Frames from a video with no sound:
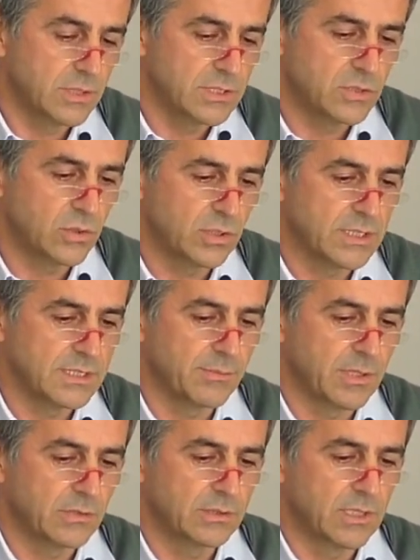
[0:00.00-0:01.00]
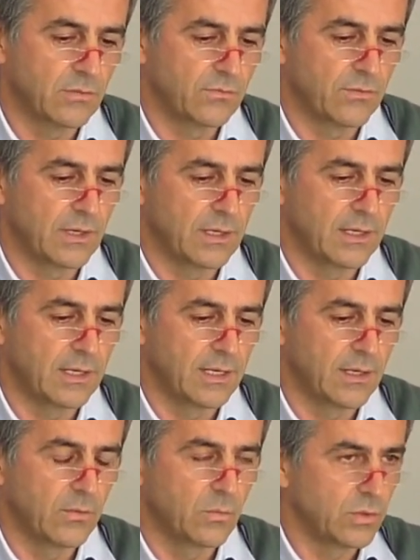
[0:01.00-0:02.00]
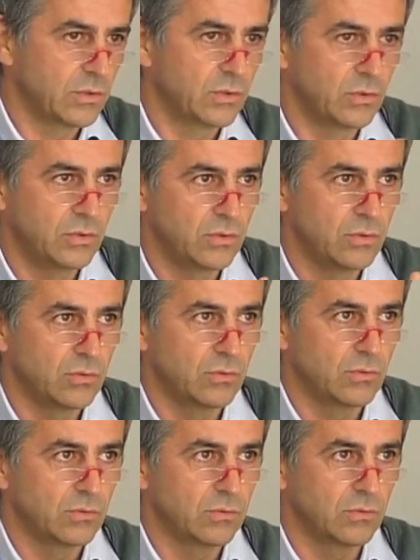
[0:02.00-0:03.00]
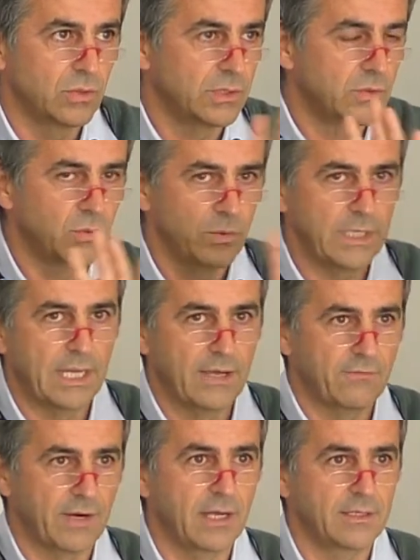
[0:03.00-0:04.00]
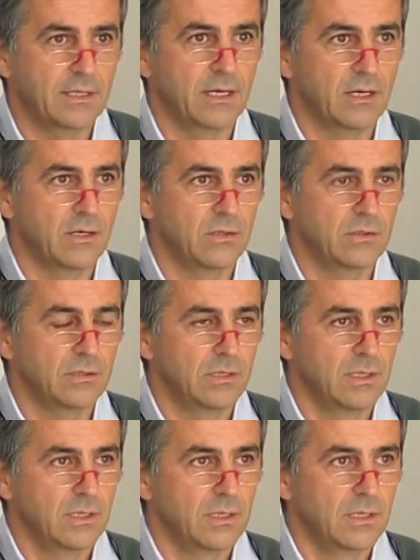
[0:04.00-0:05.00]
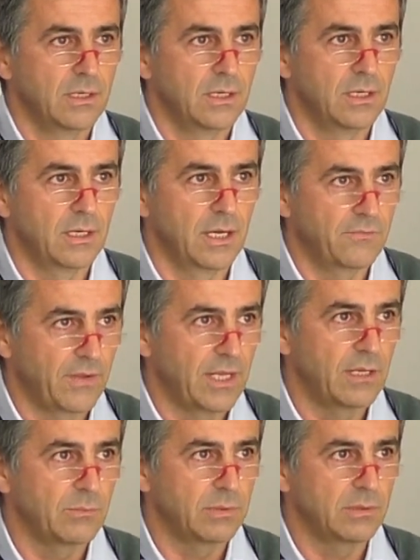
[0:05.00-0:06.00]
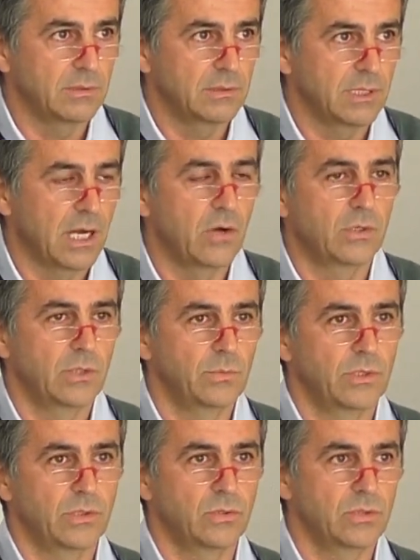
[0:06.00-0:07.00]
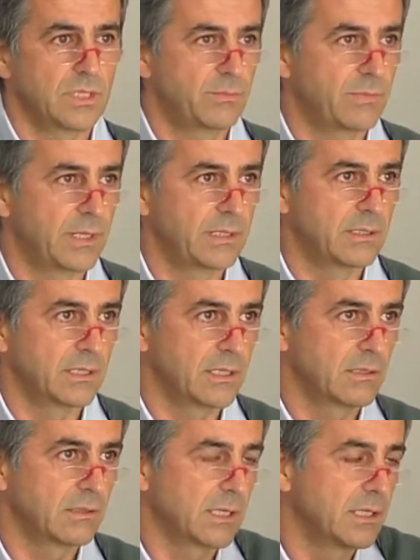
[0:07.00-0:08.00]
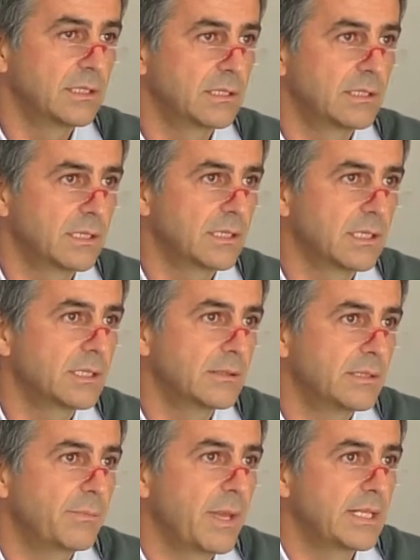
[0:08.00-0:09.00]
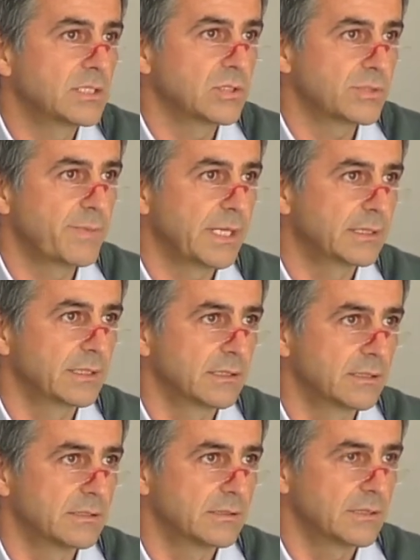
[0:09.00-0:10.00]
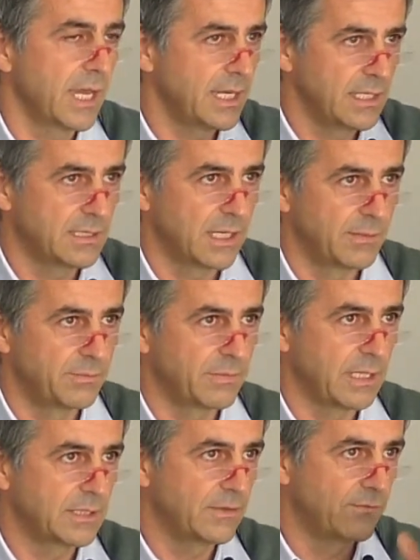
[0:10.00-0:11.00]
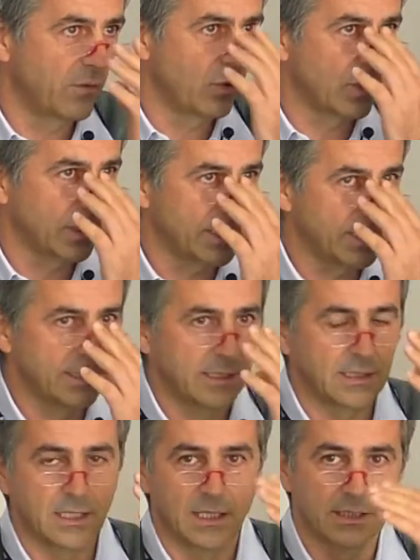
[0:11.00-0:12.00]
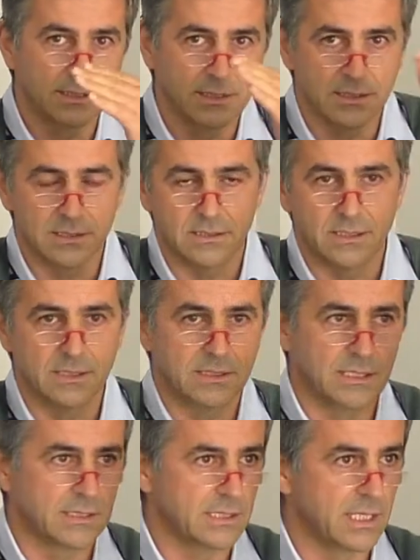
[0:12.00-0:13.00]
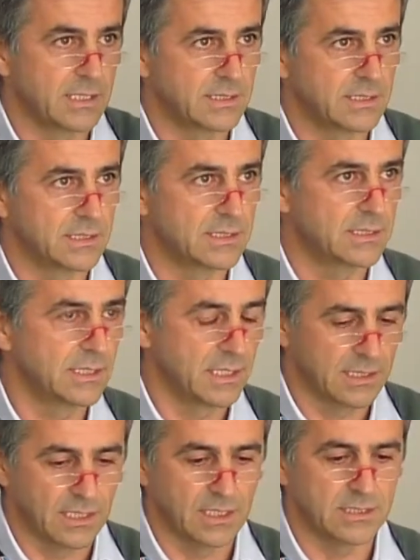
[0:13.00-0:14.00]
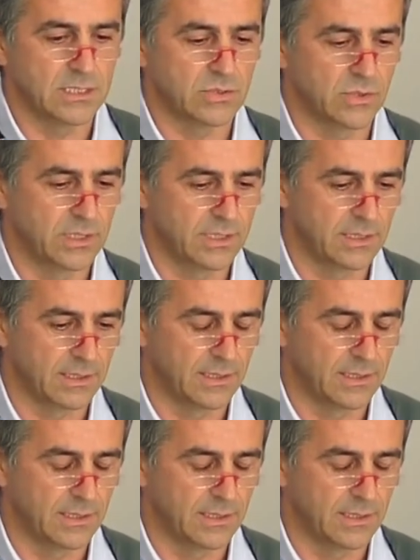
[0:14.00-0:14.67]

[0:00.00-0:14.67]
talk is about kind of what do we have right now available? How can we reduce dependence on spectacles anytime? Multifocal, reading glasses, distance glasses, near glasses, or anything.